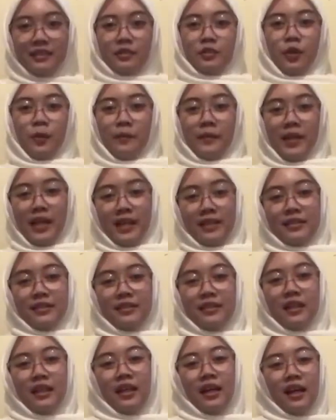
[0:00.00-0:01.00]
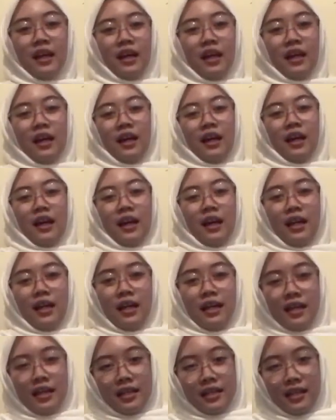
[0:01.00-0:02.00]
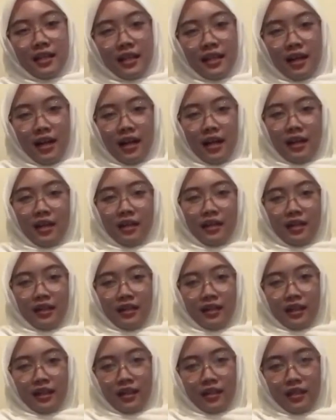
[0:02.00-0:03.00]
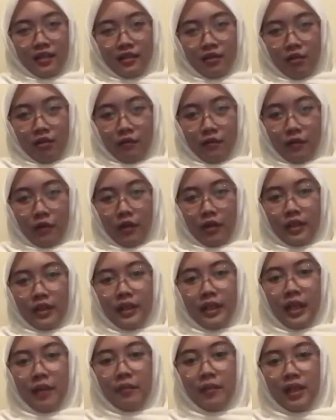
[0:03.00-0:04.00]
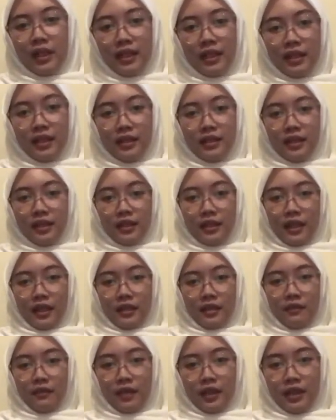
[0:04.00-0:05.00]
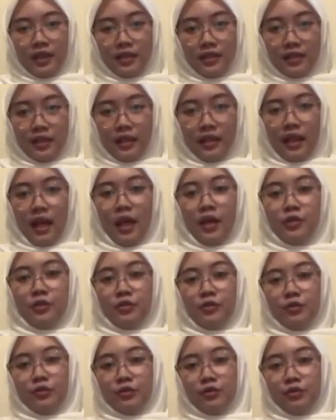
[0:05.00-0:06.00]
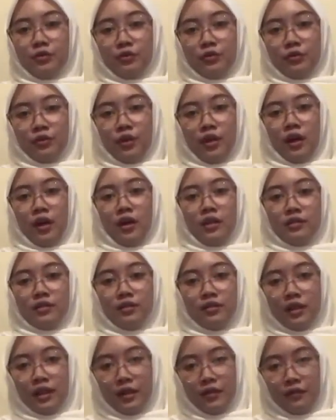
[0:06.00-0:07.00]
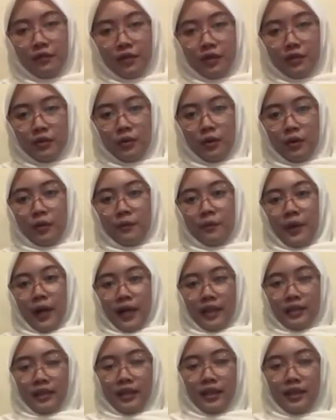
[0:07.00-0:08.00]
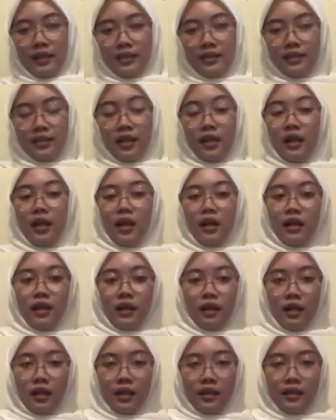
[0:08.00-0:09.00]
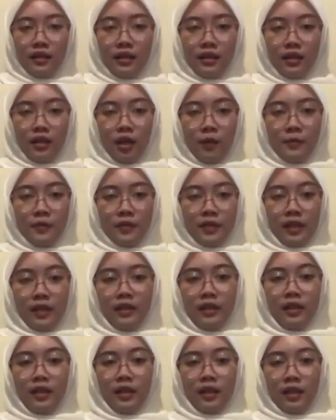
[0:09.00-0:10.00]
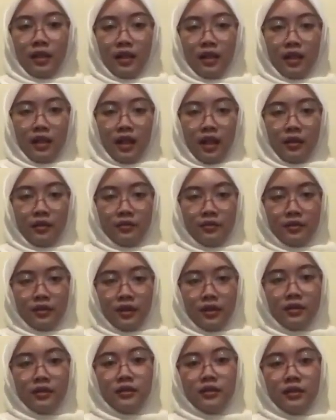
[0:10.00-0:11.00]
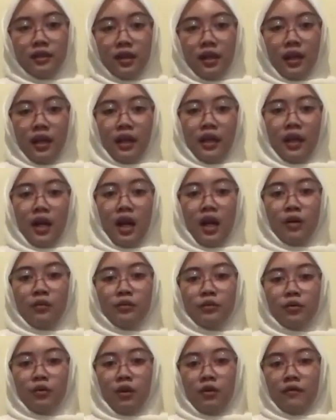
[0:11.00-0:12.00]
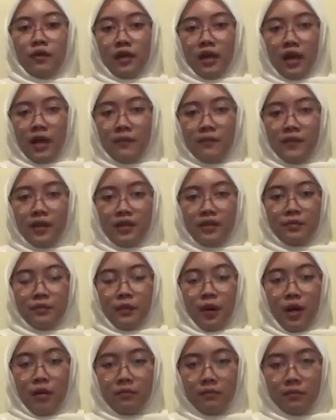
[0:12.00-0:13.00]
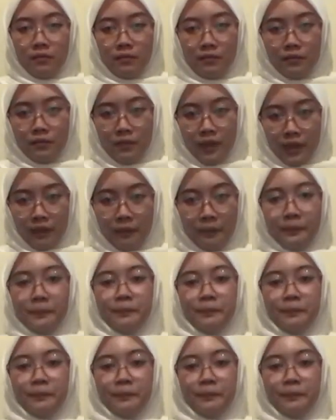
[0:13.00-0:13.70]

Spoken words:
job desk. There are areas of work, namely the activities that I do during fieldwork practice, the obstacle encountered, and how to overcome this problem.